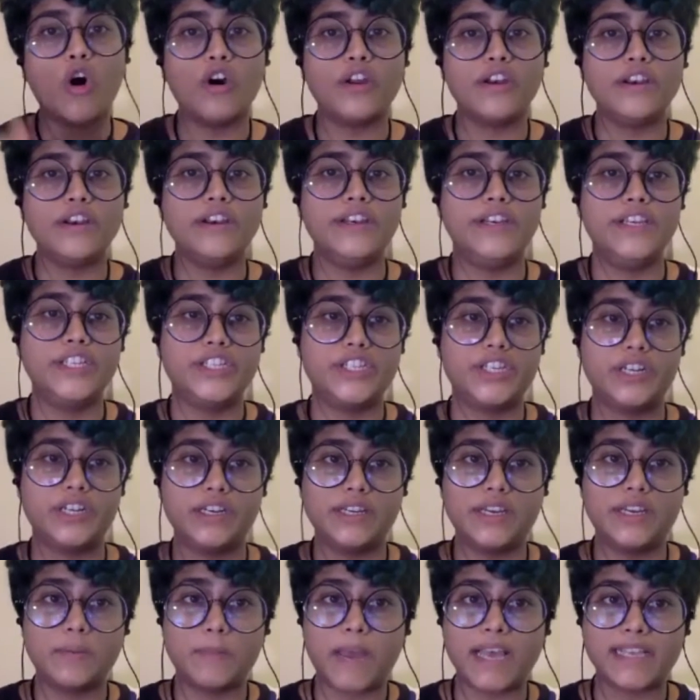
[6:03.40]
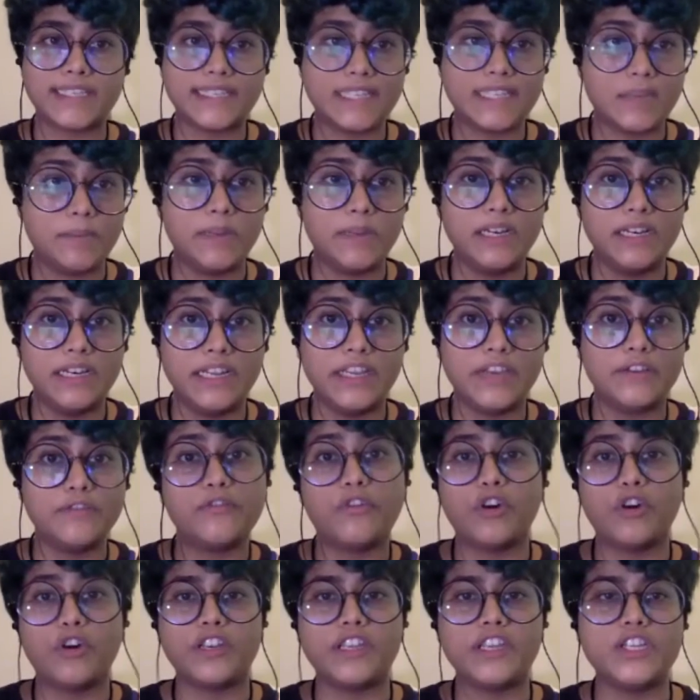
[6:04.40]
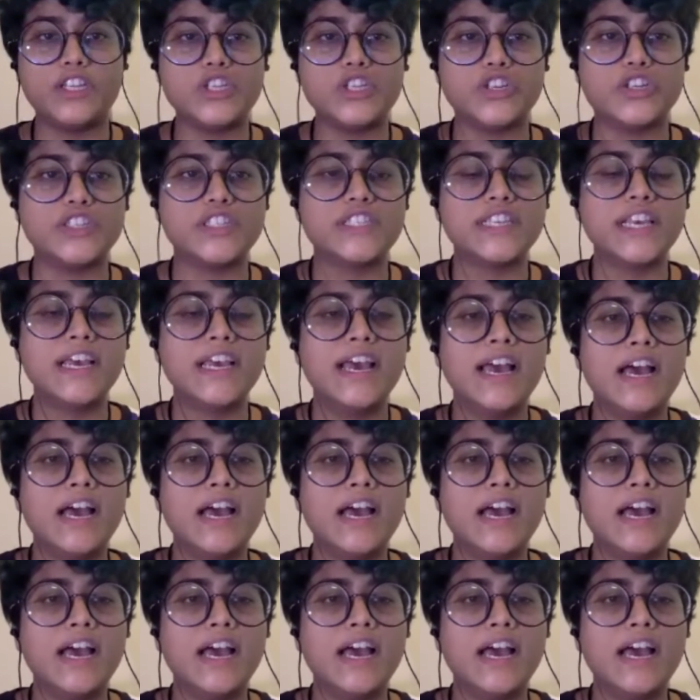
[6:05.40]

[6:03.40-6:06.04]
on digital capacity building for teachers.